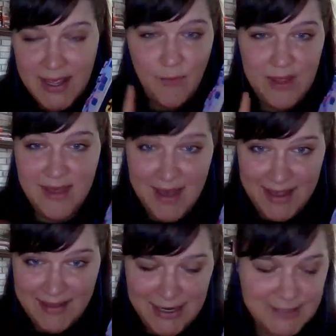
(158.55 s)
and then I
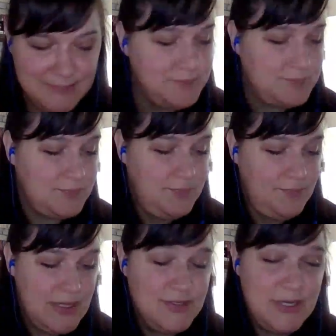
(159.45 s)
move the tab
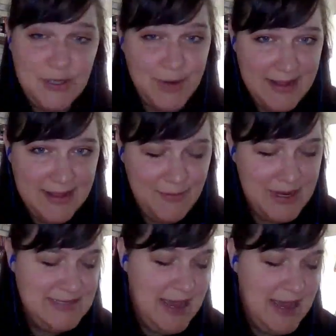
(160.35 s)
in so
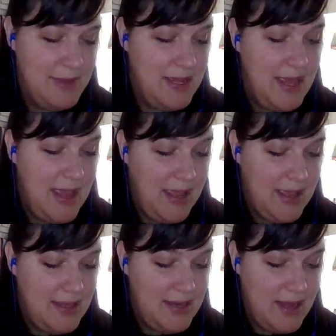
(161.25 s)
that I get this
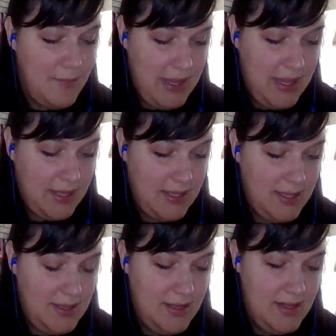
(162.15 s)
pattern
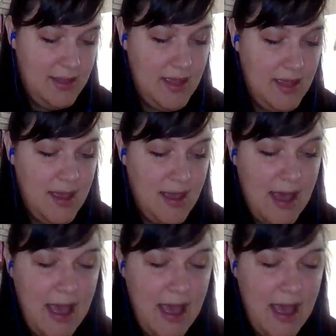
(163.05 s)
instead.